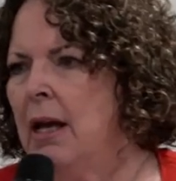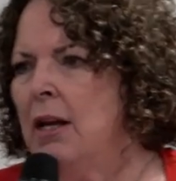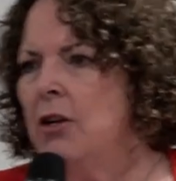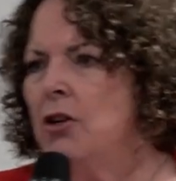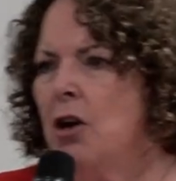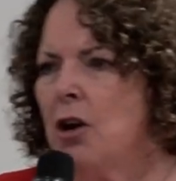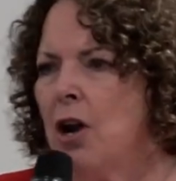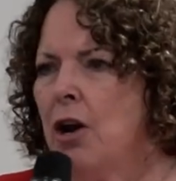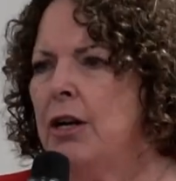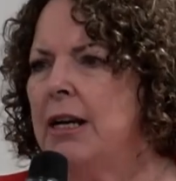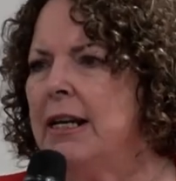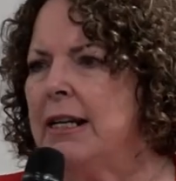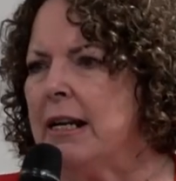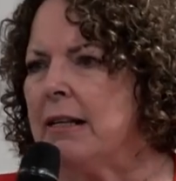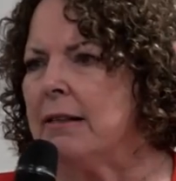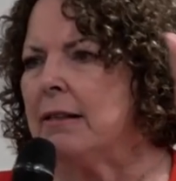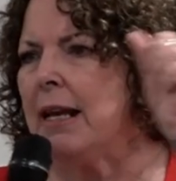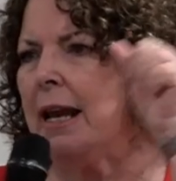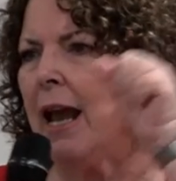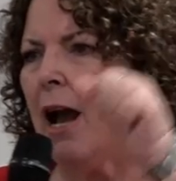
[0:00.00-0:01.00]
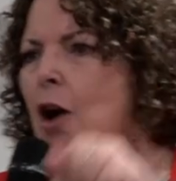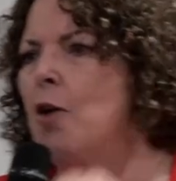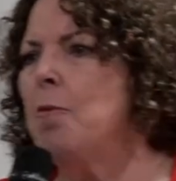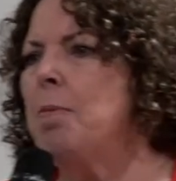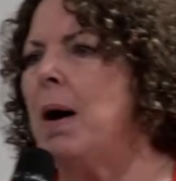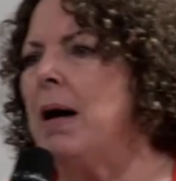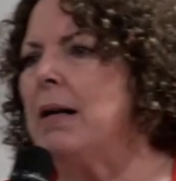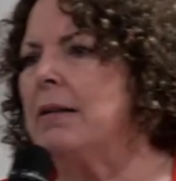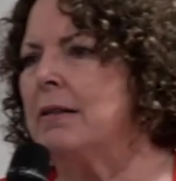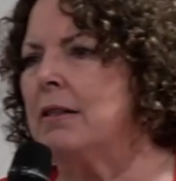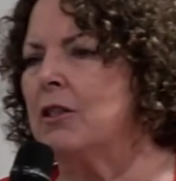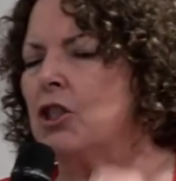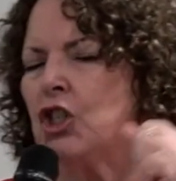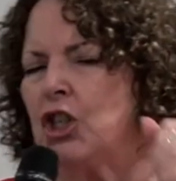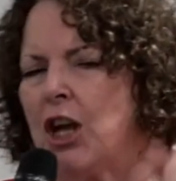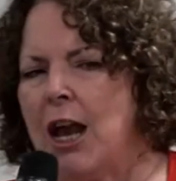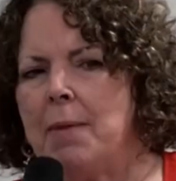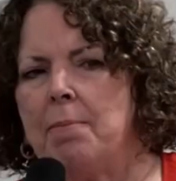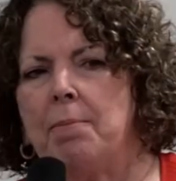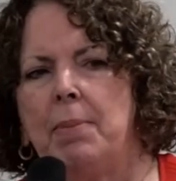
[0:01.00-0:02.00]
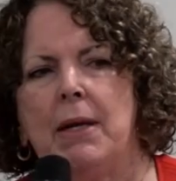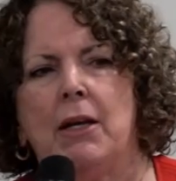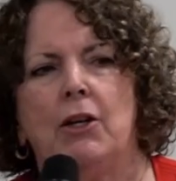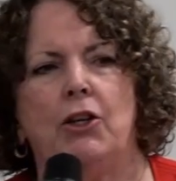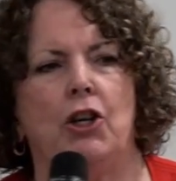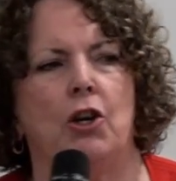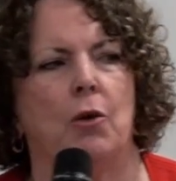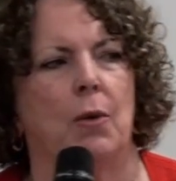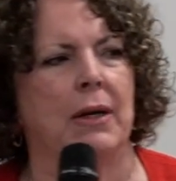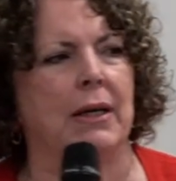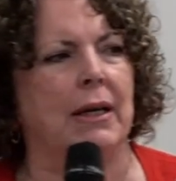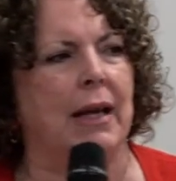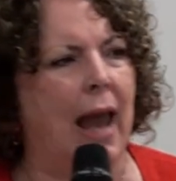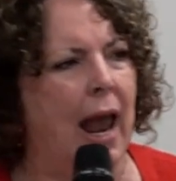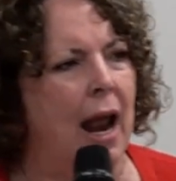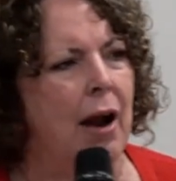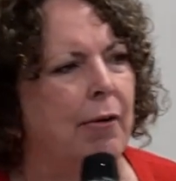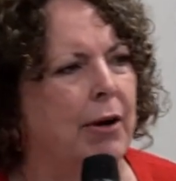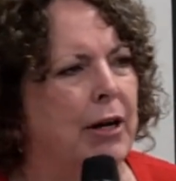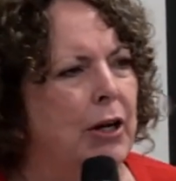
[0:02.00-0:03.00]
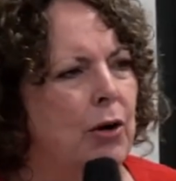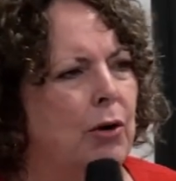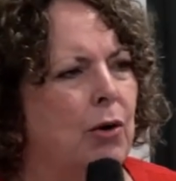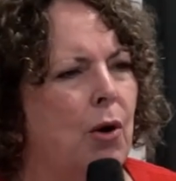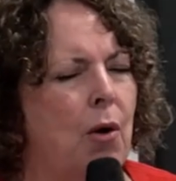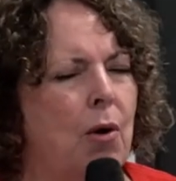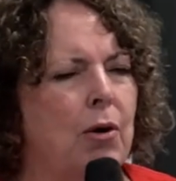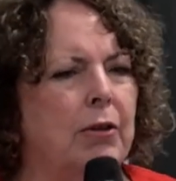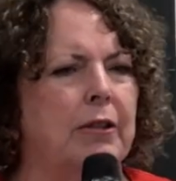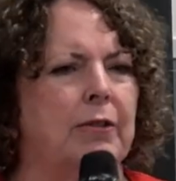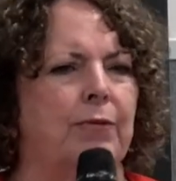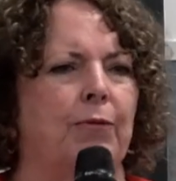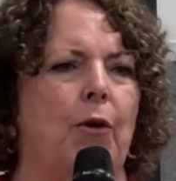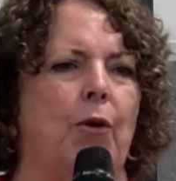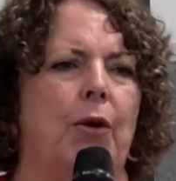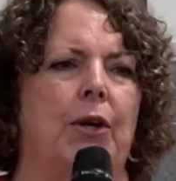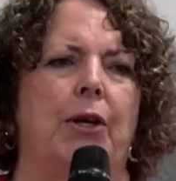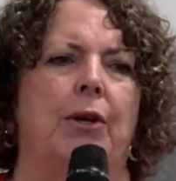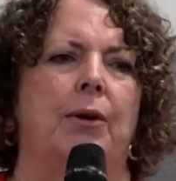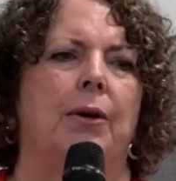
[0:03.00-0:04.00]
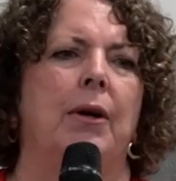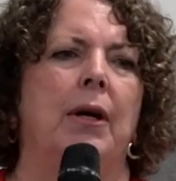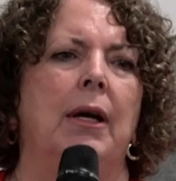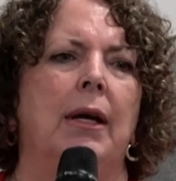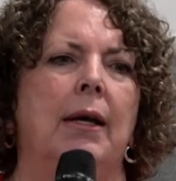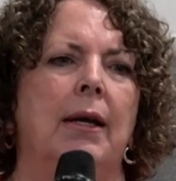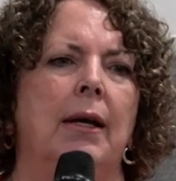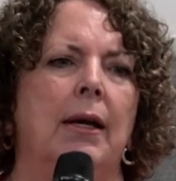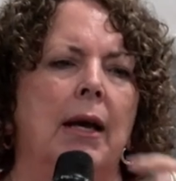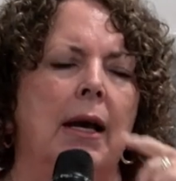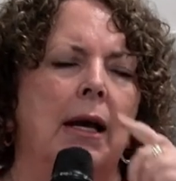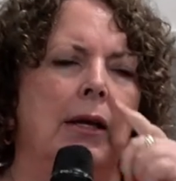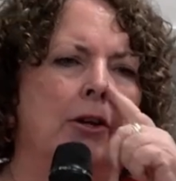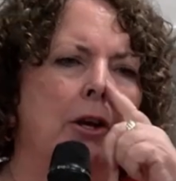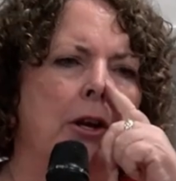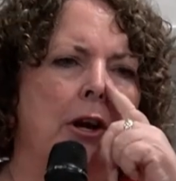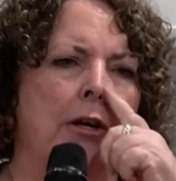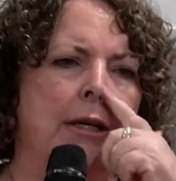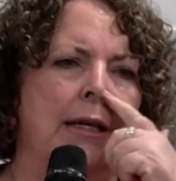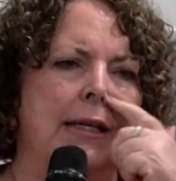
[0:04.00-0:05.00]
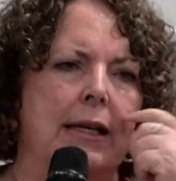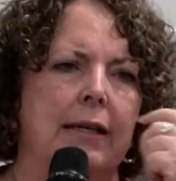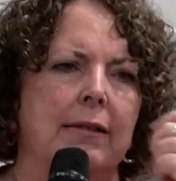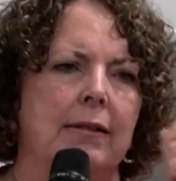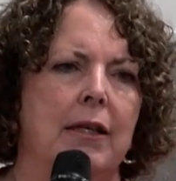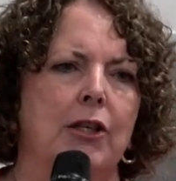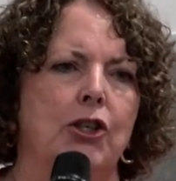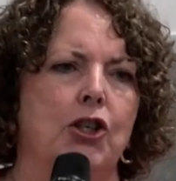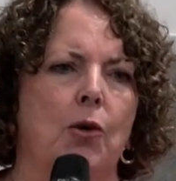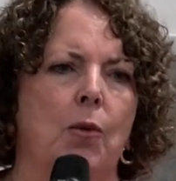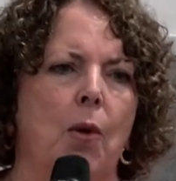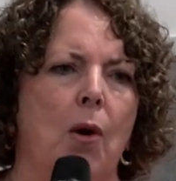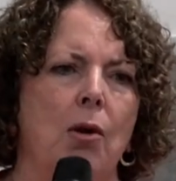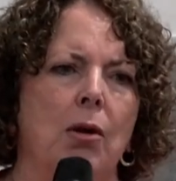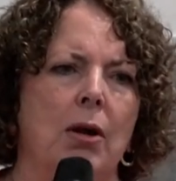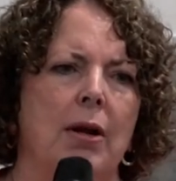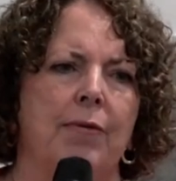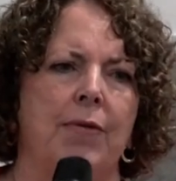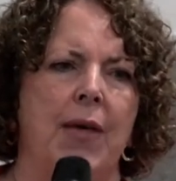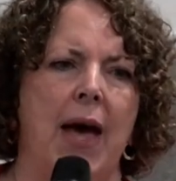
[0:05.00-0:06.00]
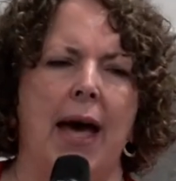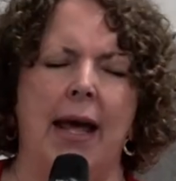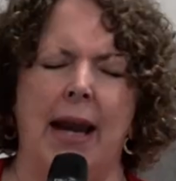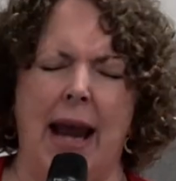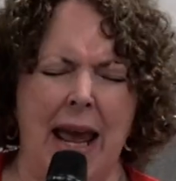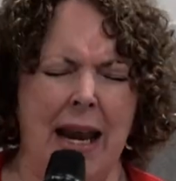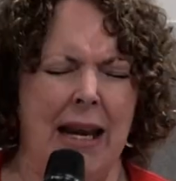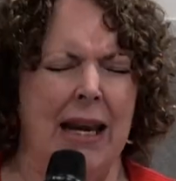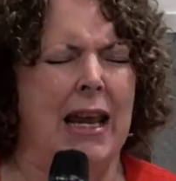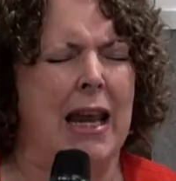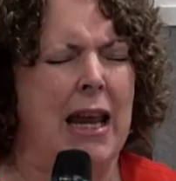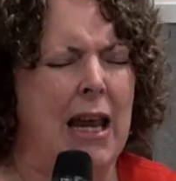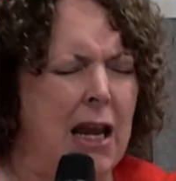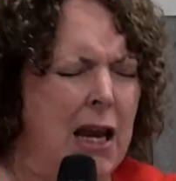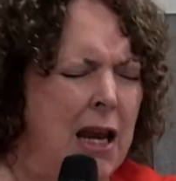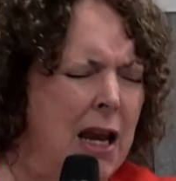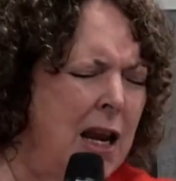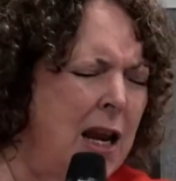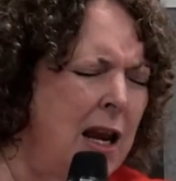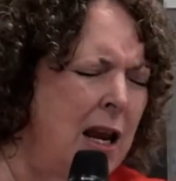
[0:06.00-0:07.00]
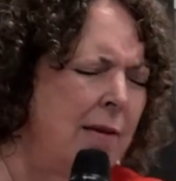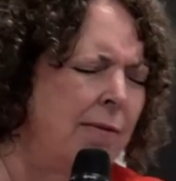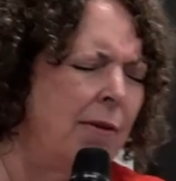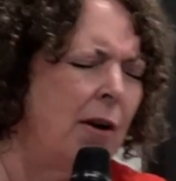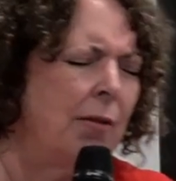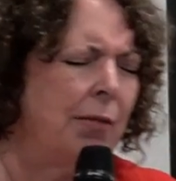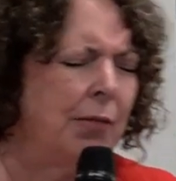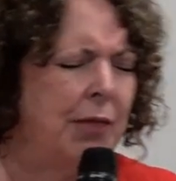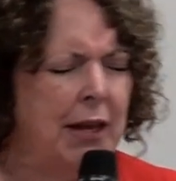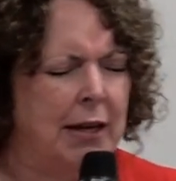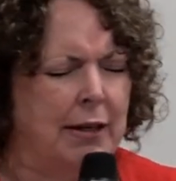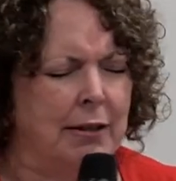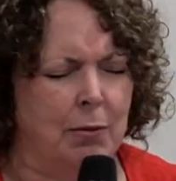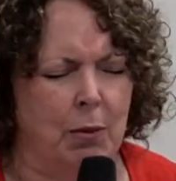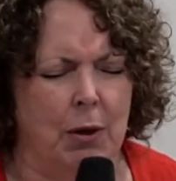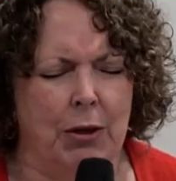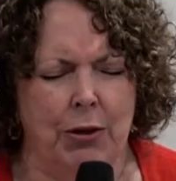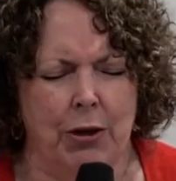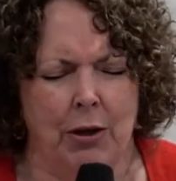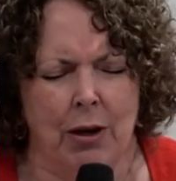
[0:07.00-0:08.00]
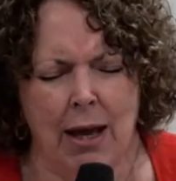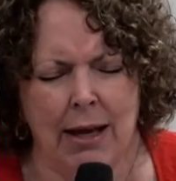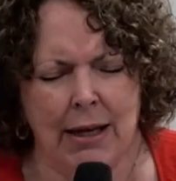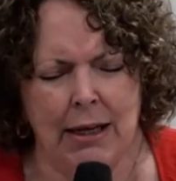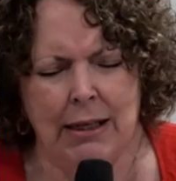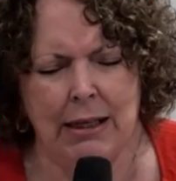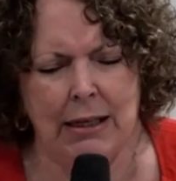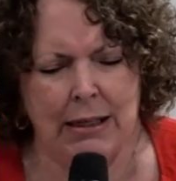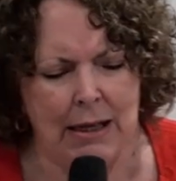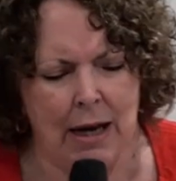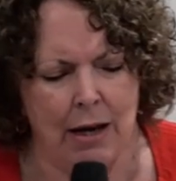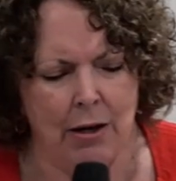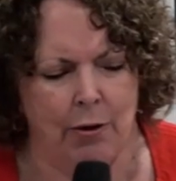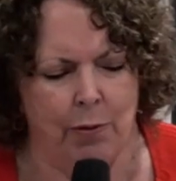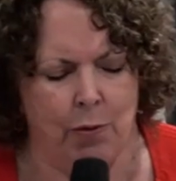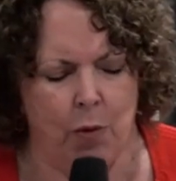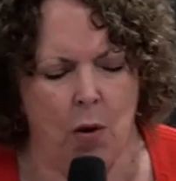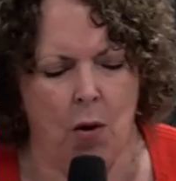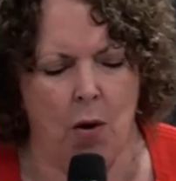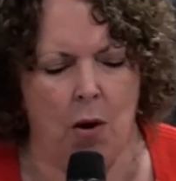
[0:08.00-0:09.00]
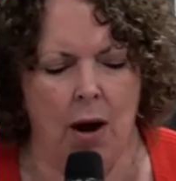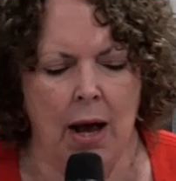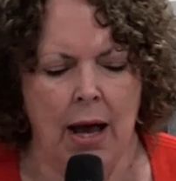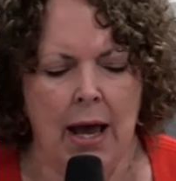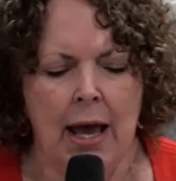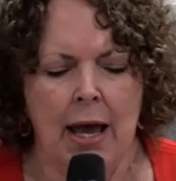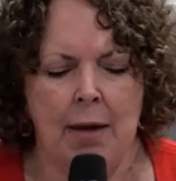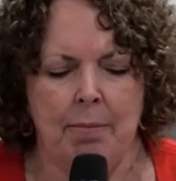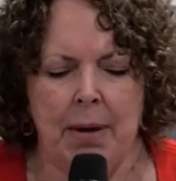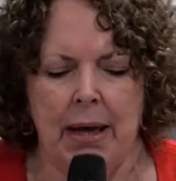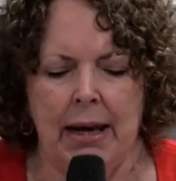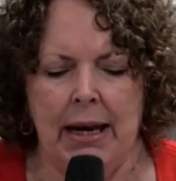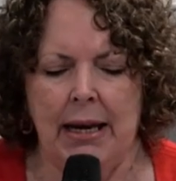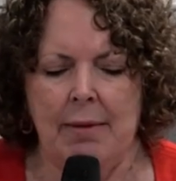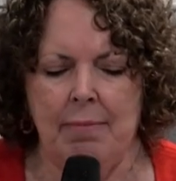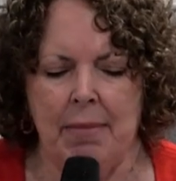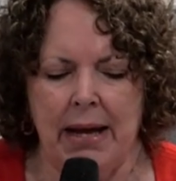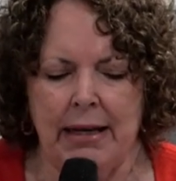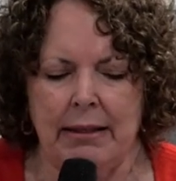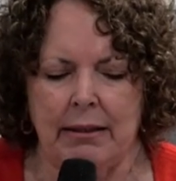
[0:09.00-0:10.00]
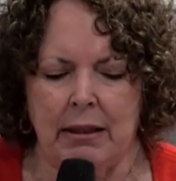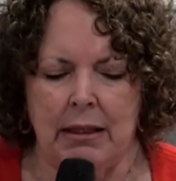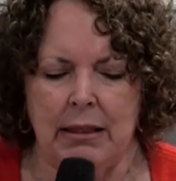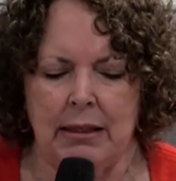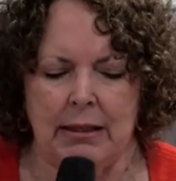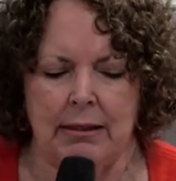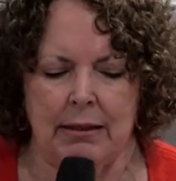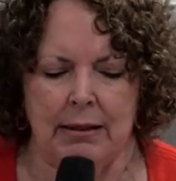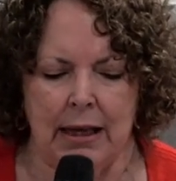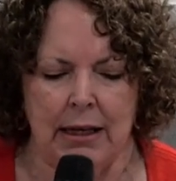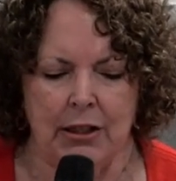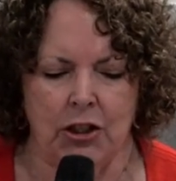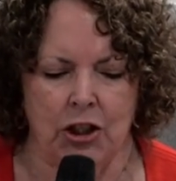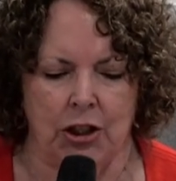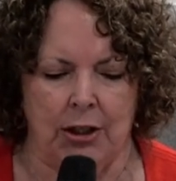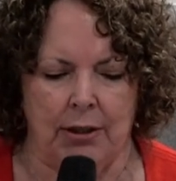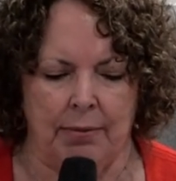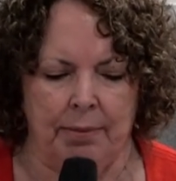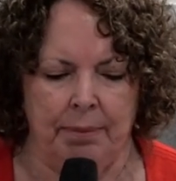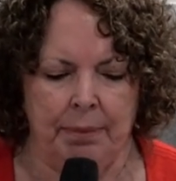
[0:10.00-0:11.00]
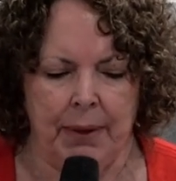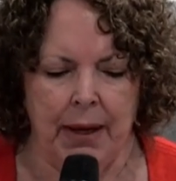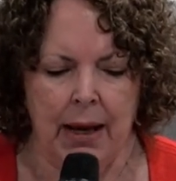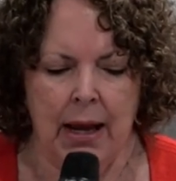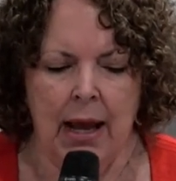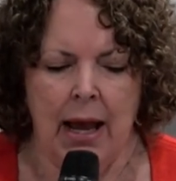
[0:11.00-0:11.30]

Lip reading: Not only does he help us and champion you and carry your cause for you, not only does he do all of that and heave on things with you like in a tug of war, but he makes intercession.